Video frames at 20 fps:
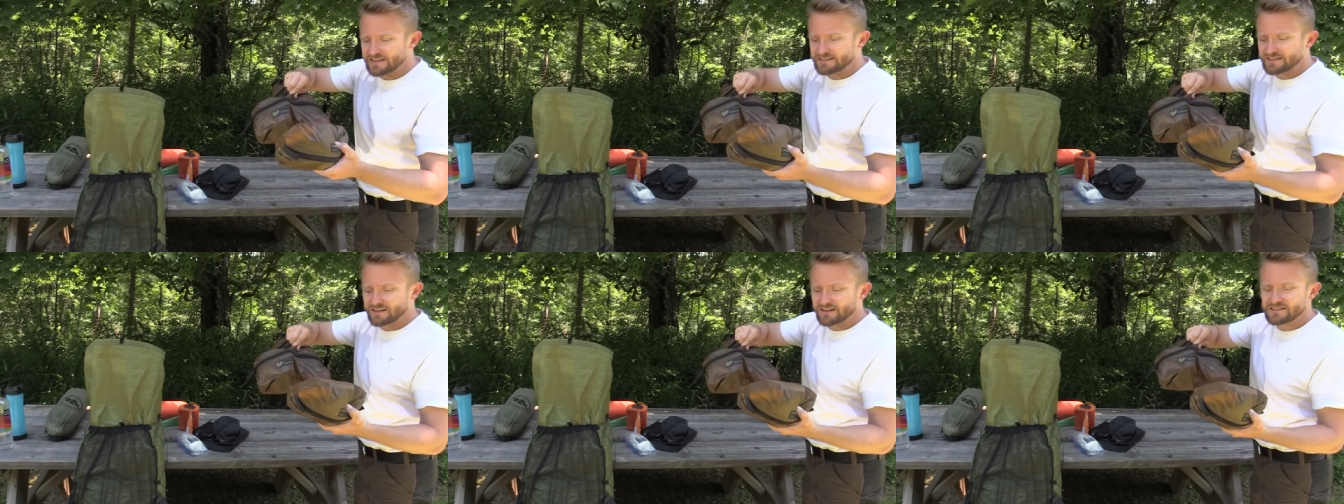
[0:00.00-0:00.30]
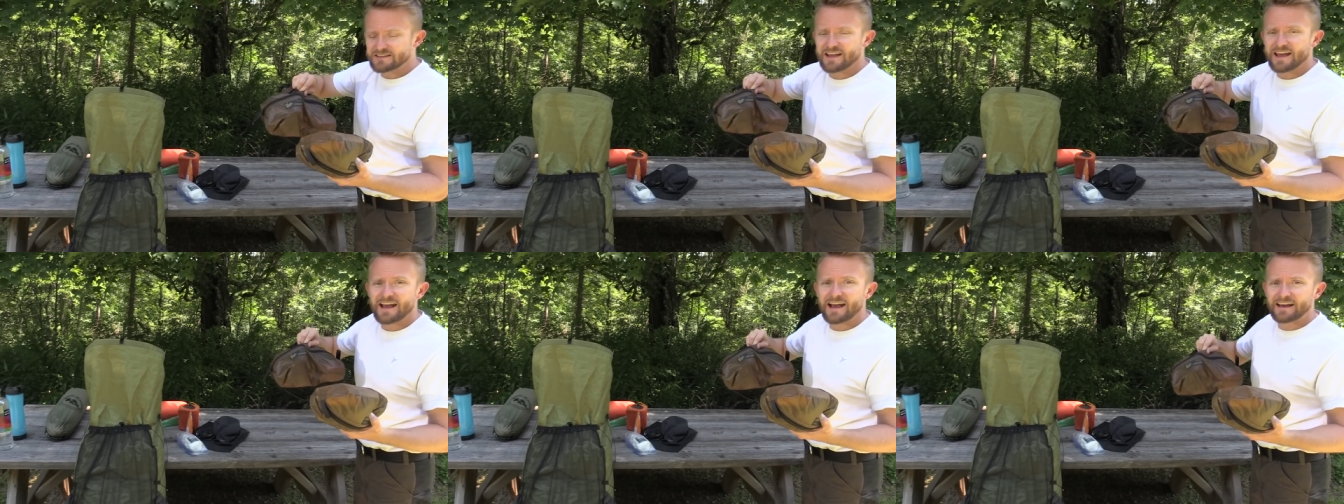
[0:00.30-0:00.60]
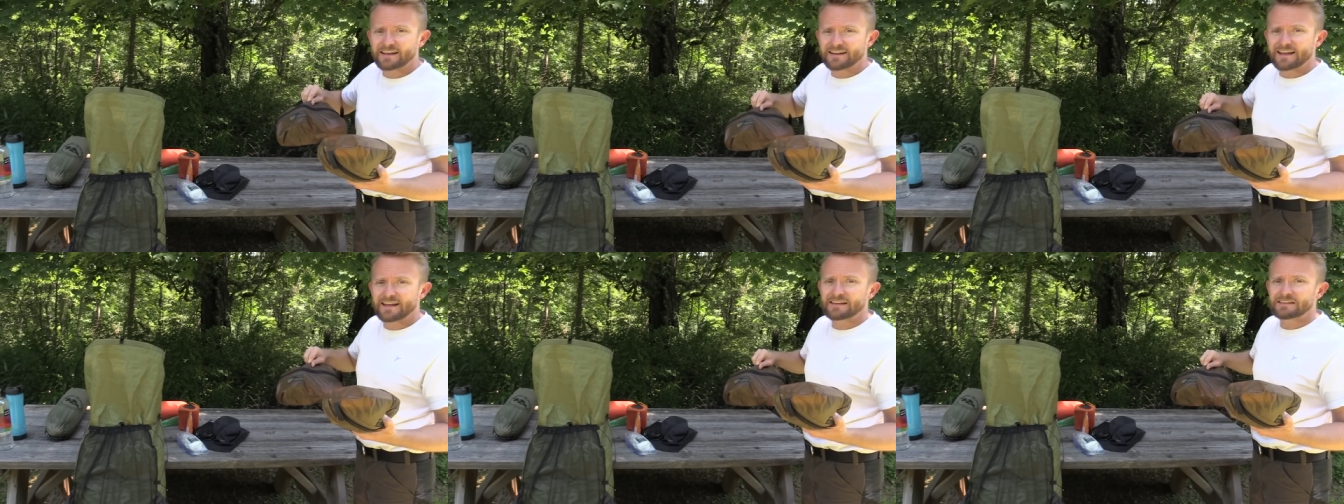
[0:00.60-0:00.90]
it does
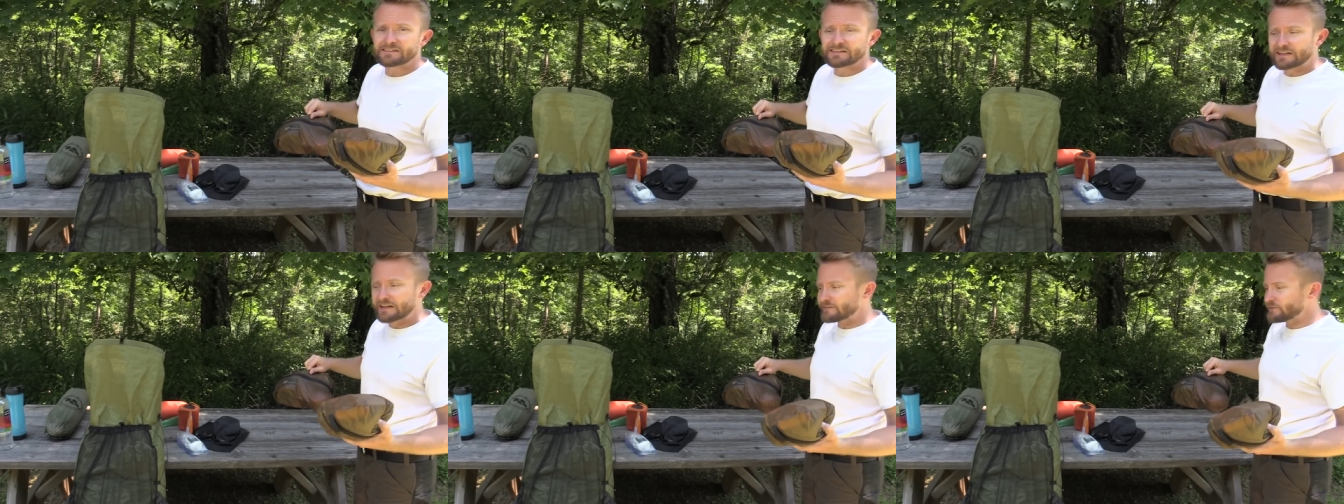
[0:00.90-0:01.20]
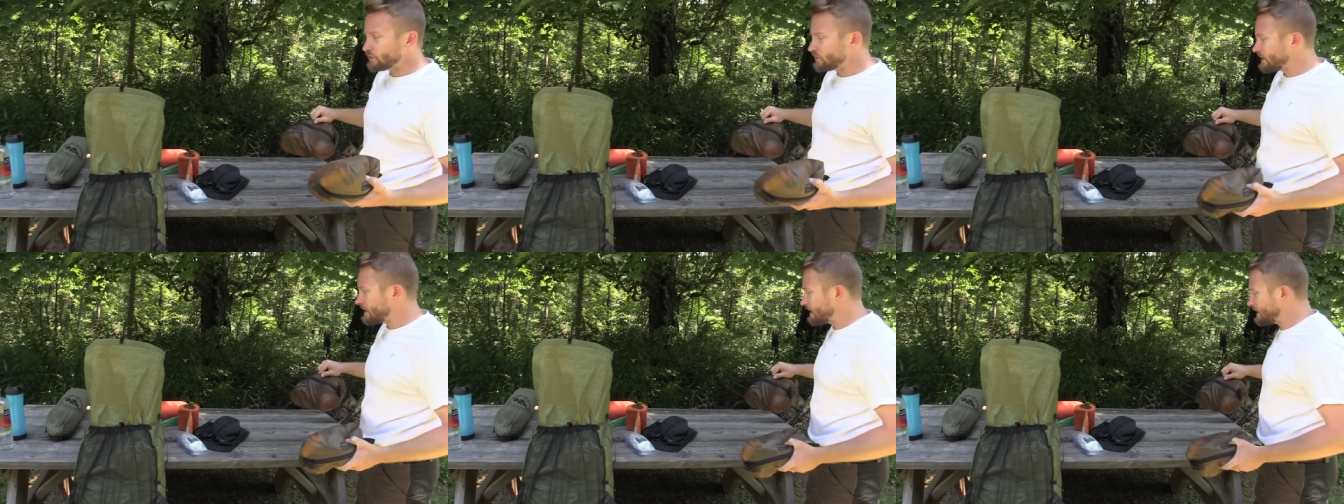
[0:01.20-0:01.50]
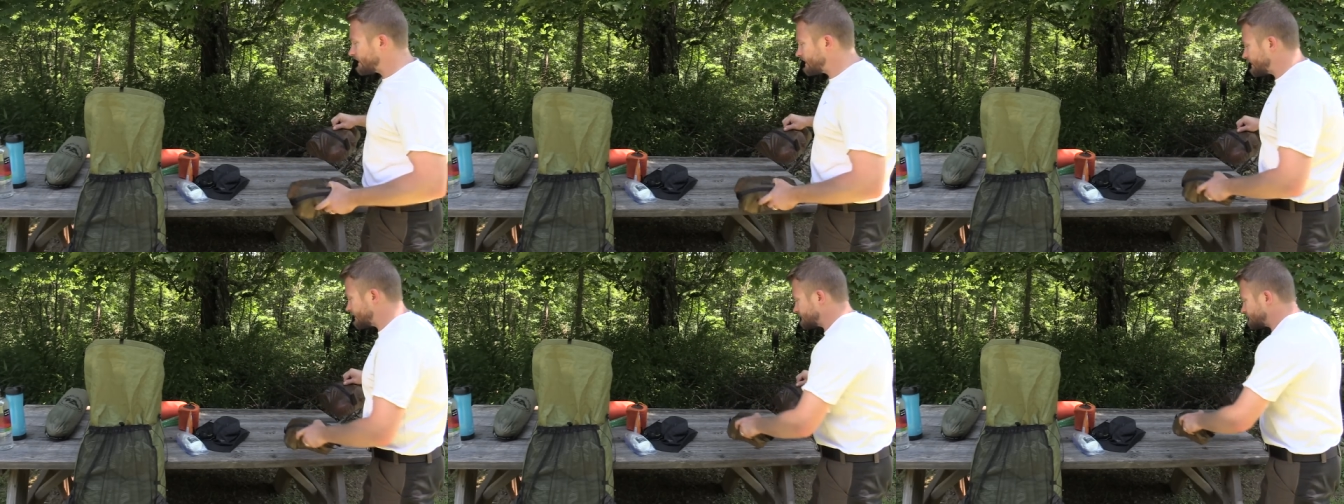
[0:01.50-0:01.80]
add a level
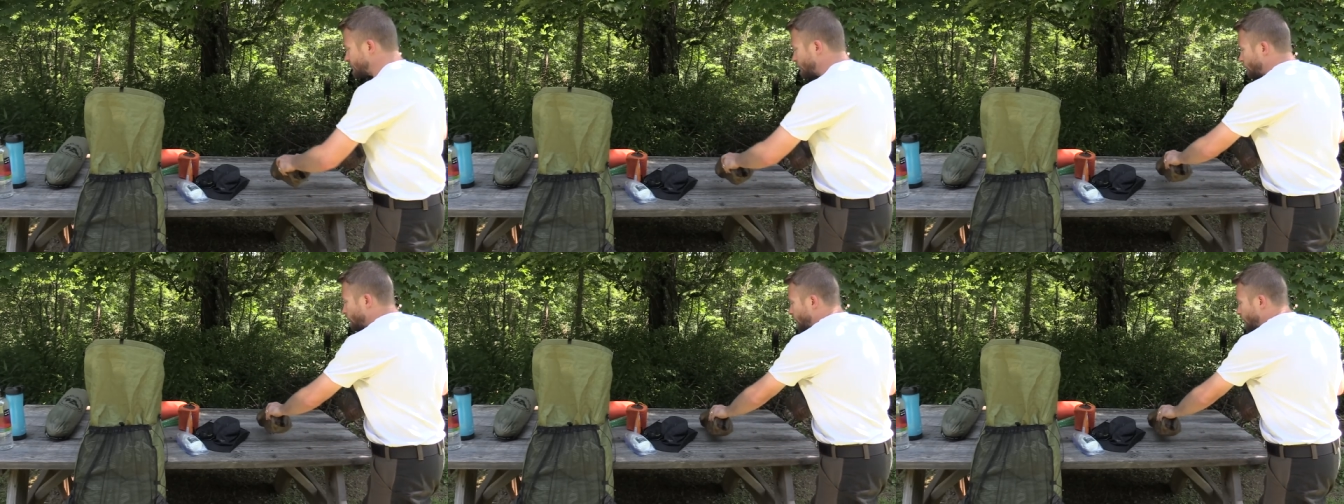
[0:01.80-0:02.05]
of